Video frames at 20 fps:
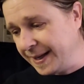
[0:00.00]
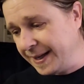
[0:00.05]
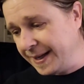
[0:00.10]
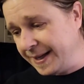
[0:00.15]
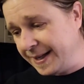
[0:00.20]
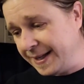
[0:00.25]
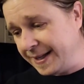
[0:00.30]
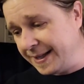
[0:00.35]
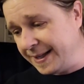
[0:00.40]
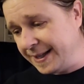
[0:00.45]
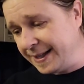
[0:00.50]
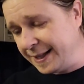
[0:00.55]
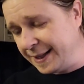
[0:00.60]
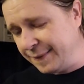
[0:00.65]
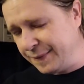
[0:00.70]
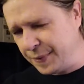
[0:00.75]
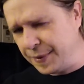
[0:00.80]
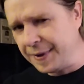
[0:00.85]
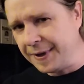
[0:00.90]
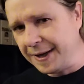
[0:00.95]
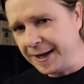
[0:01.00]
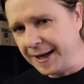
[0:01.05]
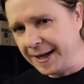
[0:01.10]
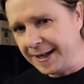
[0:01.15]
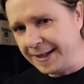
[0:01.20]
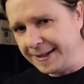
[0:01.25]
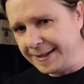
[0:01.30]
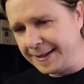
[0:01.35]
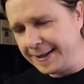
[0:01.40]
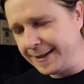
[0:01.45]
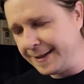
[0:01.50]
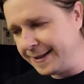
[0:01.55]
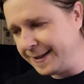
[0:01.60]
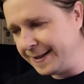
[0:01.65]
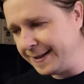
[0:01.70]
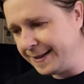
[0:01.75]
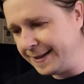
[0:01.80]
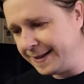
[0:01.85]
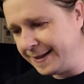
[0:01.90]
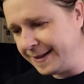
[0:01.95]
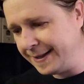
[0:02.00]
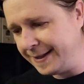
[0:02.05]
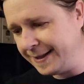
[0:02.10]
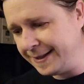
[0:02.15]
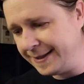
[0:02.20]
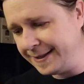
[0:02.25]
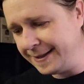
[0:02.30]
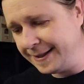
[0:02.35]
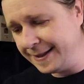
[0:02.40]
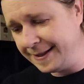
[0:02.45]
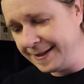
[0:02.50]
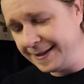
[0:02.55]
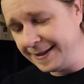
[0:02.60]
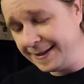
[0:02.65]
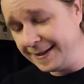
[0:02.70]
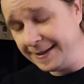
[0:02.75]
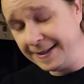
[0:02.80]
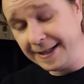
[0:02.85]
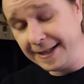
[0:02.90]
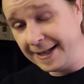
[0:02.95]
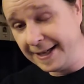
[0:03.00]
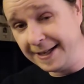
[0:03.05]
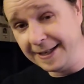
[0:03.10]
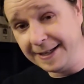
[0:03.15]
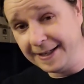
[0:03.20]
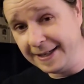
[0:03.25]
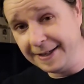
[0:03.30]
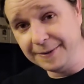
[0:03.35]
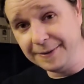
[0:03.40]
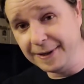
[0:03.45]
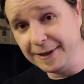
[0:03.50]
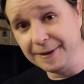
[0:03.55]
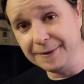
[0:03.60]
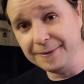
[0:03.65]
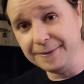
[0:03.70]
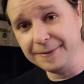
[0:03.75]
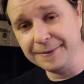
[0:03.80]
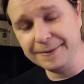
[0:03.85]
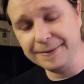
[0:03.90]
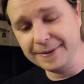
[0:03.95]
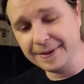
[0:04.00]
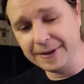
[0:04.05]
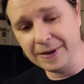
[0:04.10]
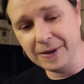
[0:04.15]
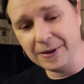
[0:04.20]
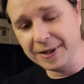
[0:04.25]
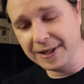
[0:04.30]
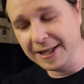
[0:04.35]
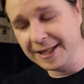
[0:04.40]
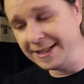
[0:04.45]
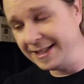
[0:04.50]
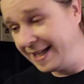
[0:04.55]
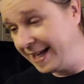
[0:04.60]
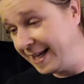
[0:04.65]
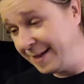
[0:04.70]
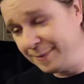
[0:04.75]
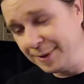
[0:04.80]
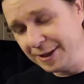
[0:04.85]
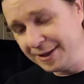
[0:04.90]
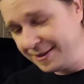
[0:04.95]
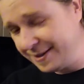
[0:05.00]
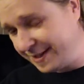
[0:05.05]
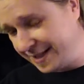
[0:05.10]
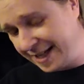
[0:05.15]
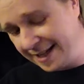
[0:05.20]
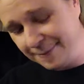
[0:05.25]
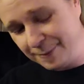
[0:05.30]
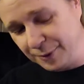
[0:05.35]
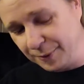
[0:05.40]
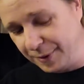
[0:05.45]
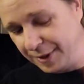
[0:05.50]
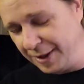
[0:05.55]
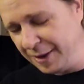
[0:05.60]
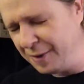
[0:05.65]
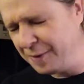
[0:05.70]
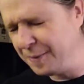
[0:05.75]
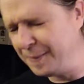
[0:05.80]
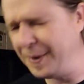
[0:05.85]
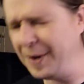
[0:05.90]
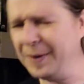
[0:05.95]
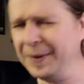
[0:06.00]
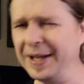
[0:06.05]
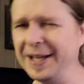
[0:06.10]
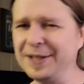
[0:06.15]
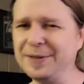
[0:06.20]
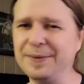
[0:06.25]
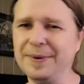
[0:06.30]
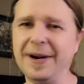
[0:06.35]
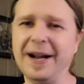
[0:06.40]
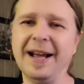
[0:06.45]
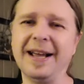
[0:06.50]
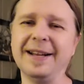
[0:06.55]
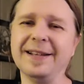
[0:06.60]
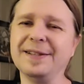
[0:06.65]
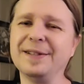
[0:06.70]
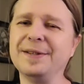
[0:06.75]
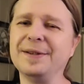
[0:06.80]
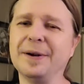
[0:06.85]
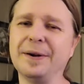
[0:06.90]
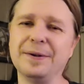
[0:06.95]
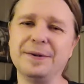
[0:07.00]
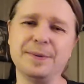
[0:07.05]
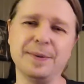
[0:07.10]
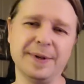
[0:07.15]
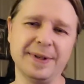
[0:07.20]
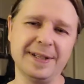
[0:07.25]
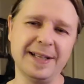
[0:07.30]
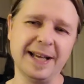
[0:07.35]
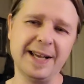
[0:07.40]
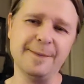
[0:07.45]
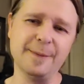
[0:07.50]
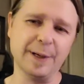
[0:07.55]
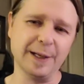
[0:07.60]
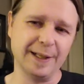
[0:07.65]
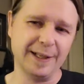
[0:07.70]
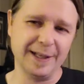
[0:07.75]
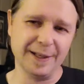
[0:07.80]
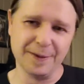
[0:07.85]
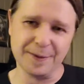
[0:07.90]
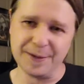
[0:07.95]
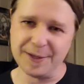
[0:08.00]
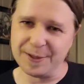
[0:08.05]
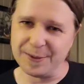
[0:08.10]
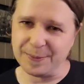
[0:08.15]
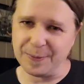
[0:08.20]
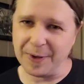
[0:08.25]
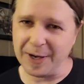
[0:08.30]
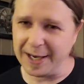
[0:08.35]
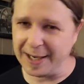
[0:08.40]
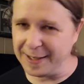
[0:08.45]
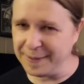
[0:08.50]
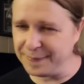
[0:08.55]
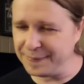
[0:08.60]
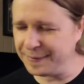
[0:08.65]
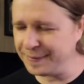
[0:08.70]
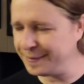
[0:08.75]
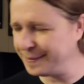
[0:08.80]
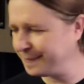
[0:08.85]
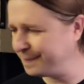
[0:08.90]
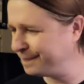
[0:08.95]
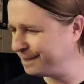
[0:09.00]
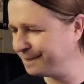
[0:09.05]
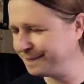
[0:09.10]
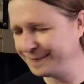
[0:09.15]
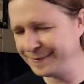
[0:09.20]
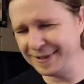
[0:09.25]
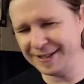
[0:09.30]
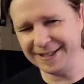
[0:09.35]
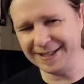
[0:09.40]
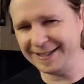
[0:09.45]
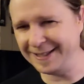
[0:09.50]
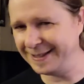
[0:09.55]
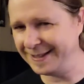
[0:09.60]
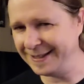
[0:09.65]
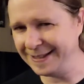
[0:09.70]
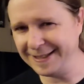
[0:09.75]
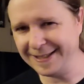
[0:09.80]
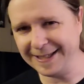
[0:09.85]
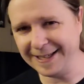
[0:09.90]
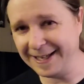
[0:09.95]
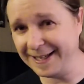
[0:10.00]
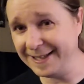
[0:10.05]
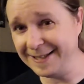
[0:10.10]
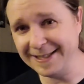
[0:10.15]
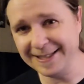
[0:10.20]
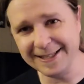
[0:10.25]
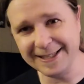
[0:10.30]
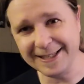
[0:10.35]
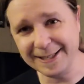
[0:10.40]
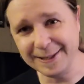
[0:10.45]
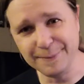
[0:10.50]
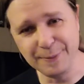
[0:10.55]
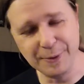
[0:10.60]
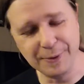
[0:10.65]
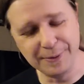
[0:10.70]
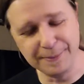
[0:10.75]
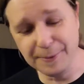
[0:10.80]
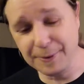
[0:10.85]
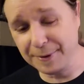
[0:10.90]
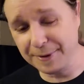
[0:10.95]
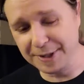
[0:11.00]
And then for the night. And yeah, I don't know. Oh, yeah, Daemon, that's right. It starts with Daemon kills his wife. Jeez, this guy, he just gets more and more